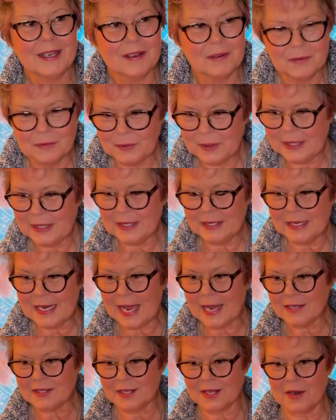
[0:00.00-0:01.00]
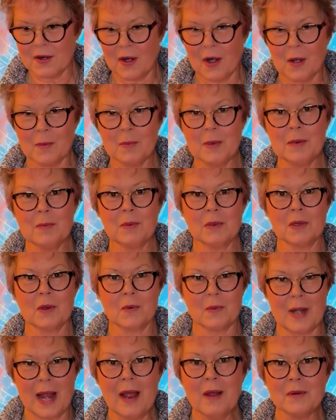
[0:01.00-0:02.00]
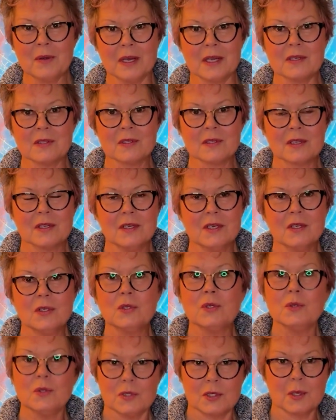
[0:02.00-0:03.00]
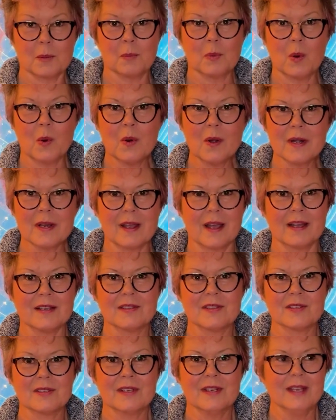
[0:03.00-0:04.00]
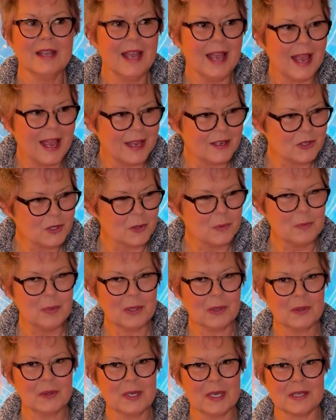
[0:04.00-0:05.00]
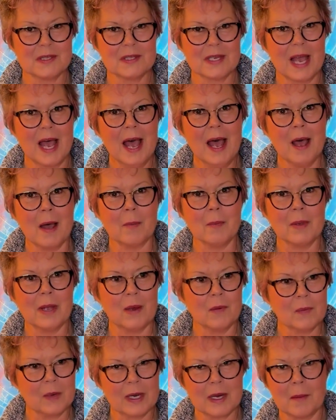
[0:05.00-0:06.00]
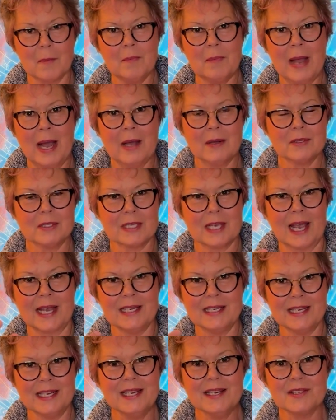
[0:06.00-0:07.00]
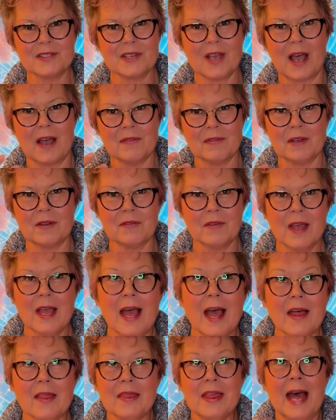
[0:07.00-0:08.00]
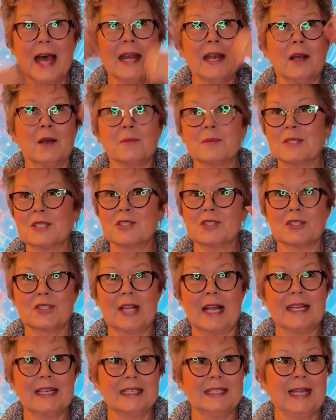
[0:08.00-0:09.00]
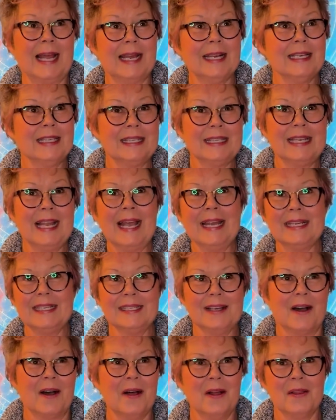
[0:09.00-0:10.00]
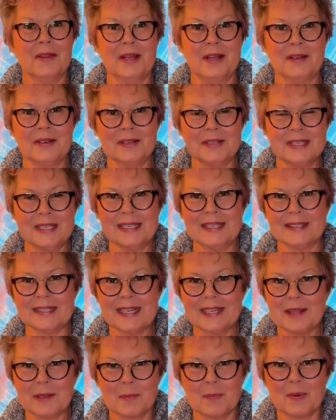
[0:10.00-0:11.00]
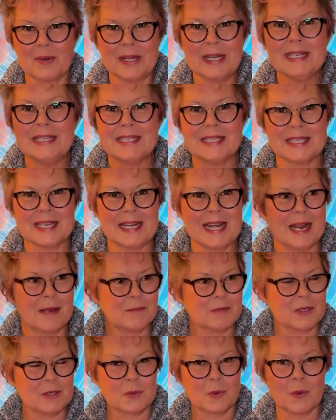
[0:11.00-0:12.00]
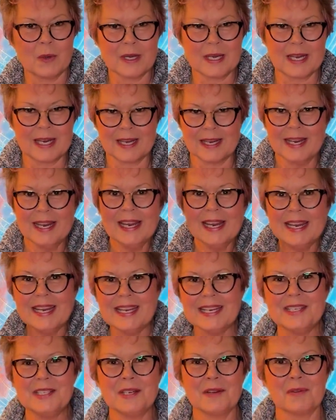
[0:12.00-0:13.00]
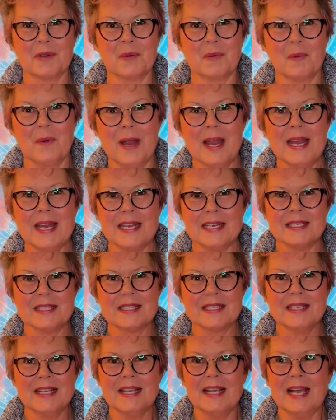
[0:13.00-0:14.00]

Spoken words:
Yes, there are people around us to support us and to build us up, and we can bounce ideas off of. That helps us light all get the brain synapses working in different ways.